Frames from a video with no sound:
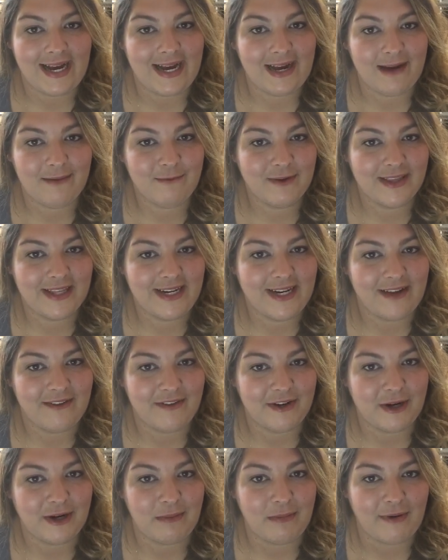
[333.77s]
I'm really
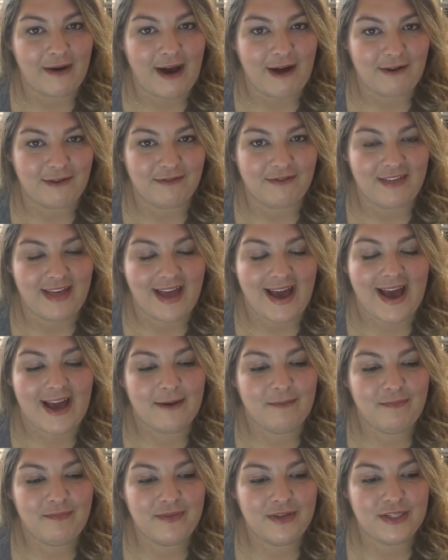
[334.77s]
not very proud of
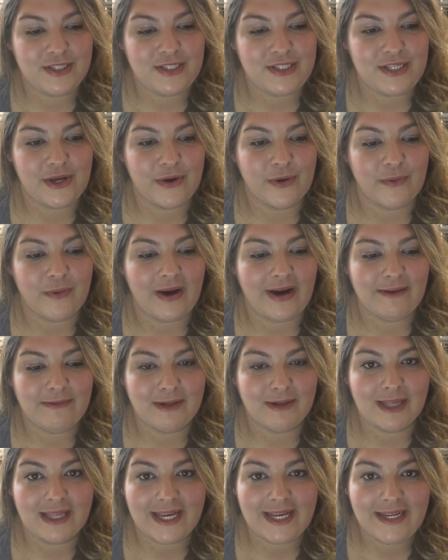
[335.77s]
that. So I
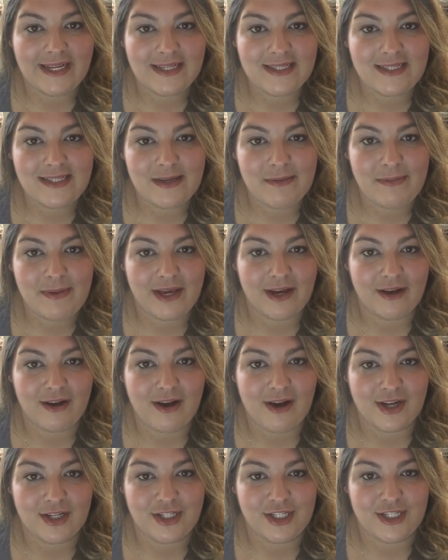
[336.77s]
would like us to make a
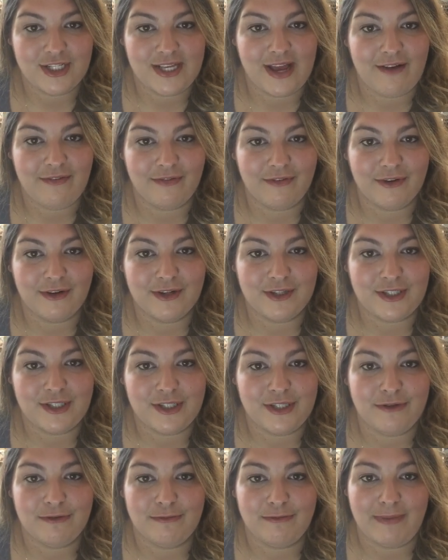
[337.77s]
conscious effort
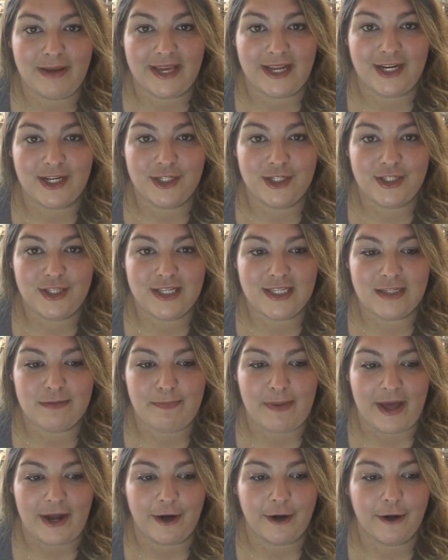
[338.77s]
to manage this
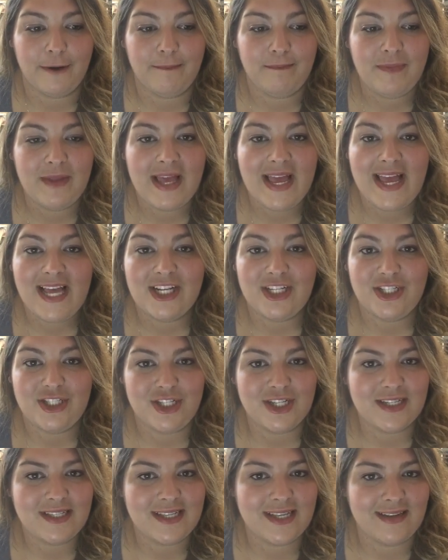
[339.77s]
better,
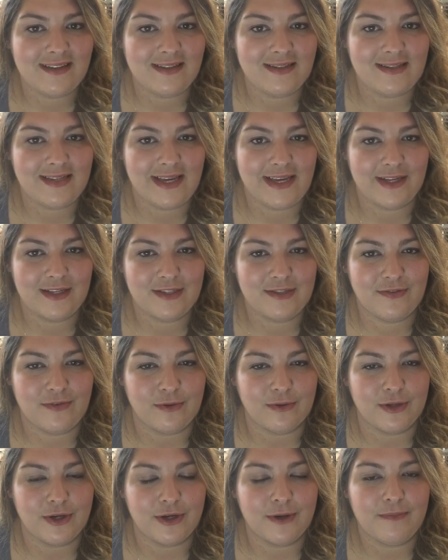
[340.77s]
just like the scans
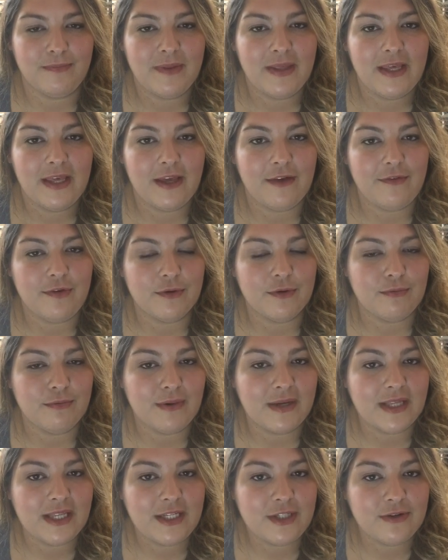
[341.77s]
folder. If you're
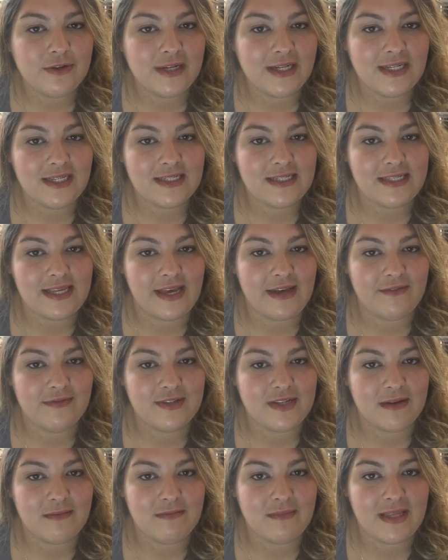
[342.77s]
really trying to
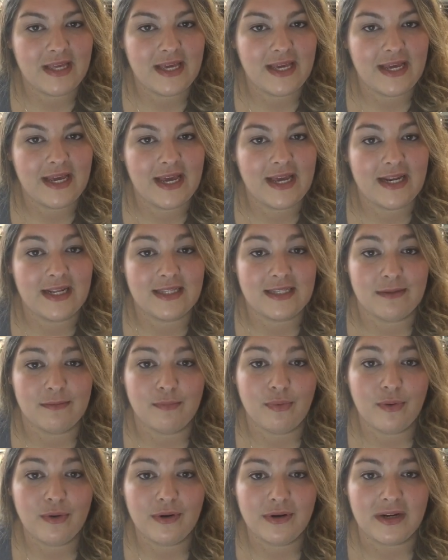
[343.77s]
save something and it's
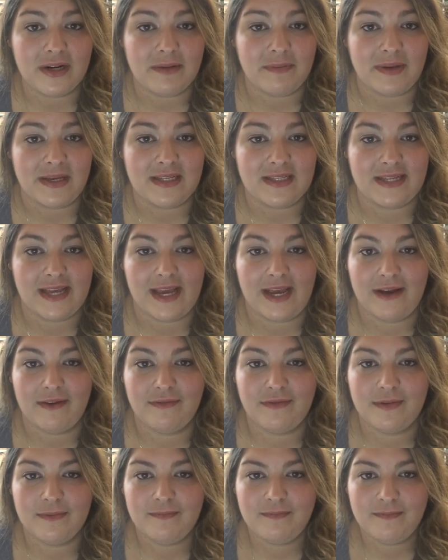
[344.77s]
important to be
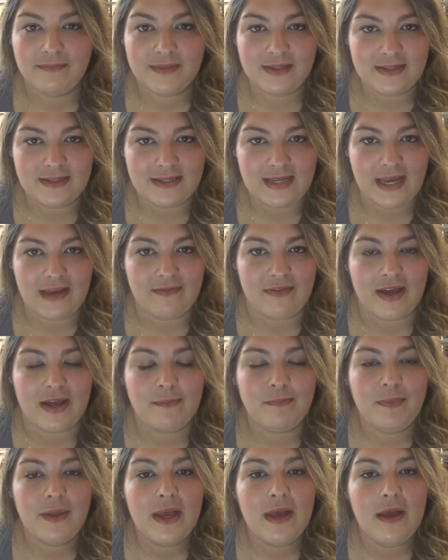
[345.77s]
saved, save
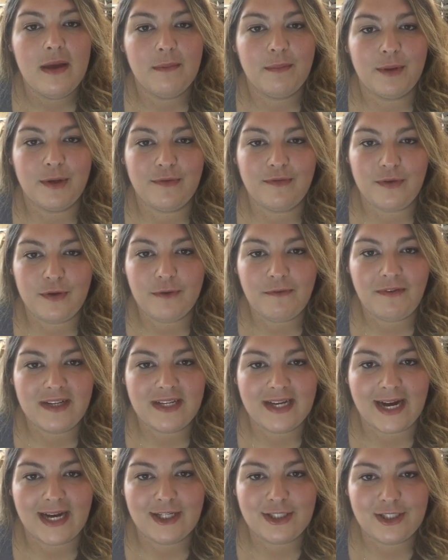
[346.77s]
it. But if you have
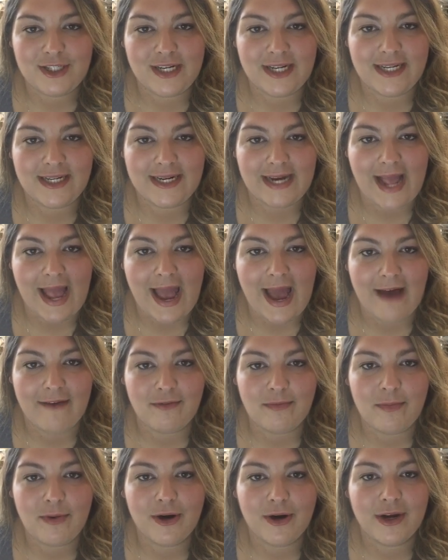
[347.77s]
attached it into
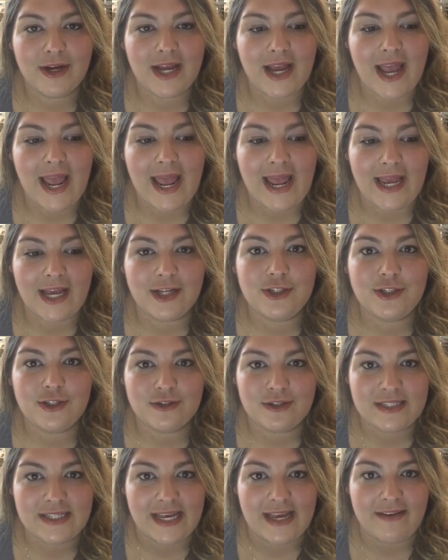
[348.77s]
AVImark and
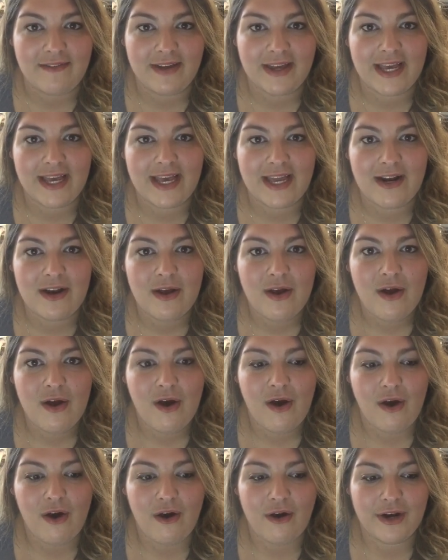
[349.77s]
you're saving it
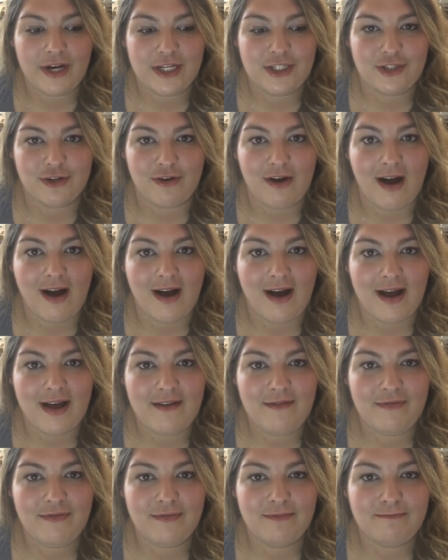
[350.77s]
on a
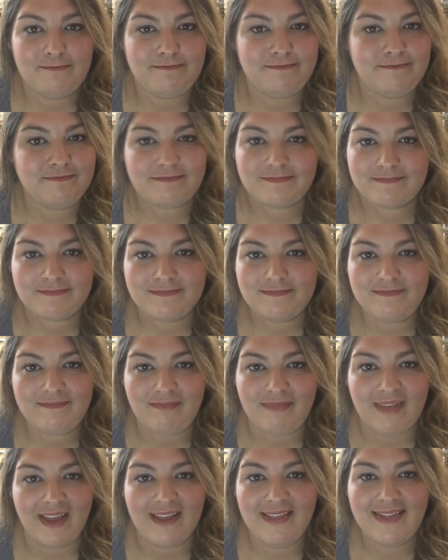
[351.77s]
drive,
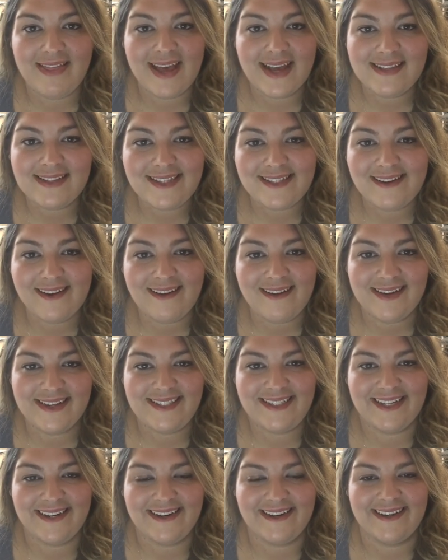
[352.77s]
that's
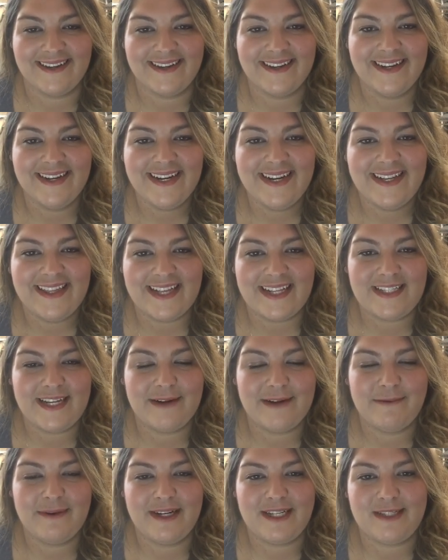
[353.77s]
not
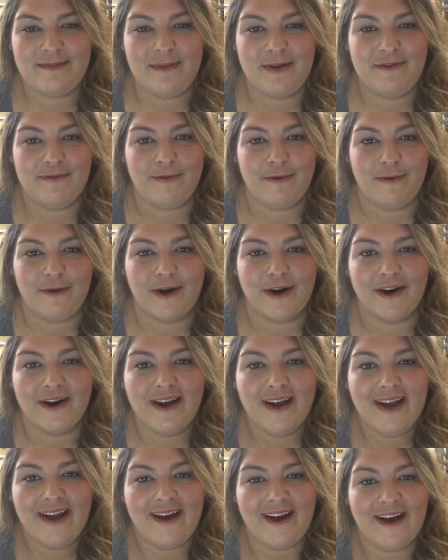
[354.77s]
what it's meant for.
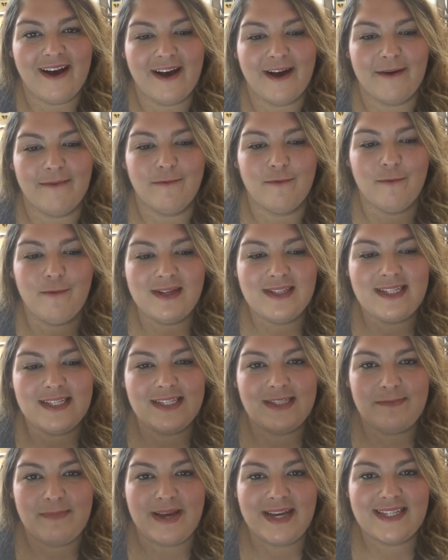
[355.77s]
Once
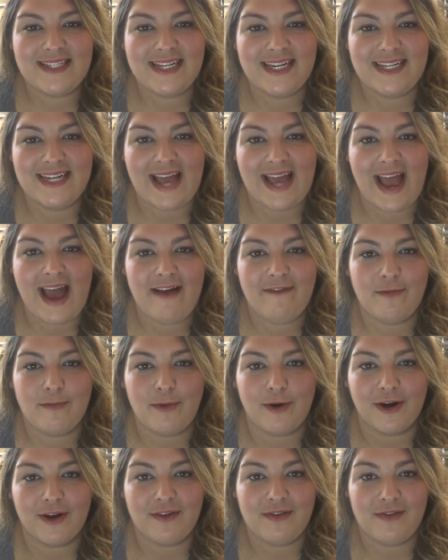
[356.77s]
it makes it into
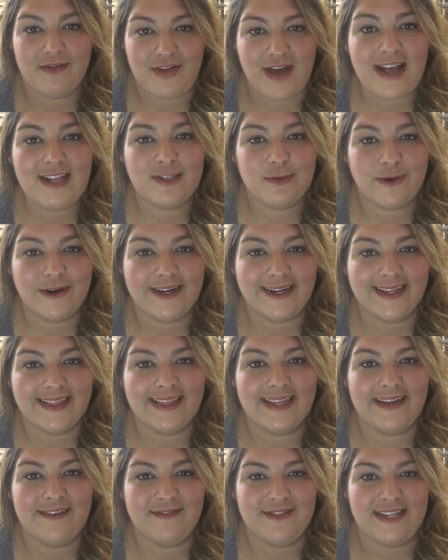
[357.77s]
AVImark, that's where
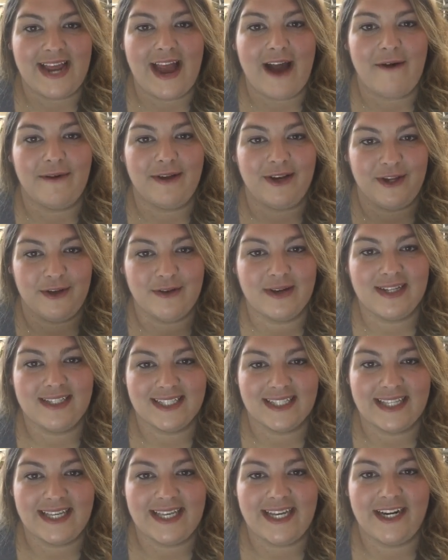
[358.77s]
it lives now, and you
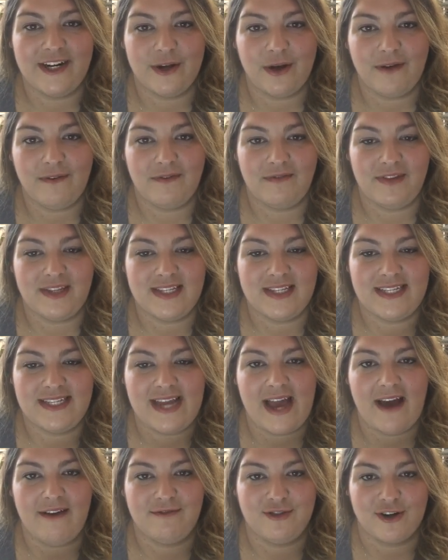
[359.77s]
can delete it off of the
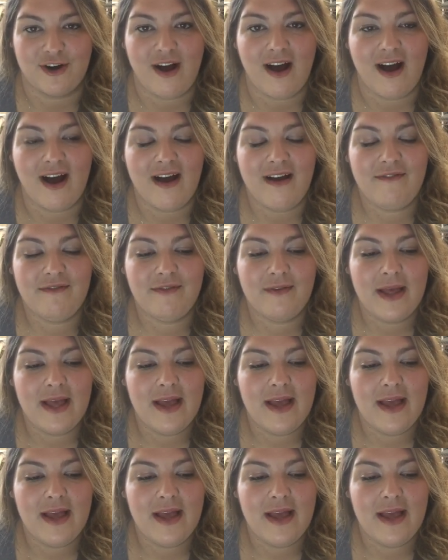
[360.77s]
staff drive.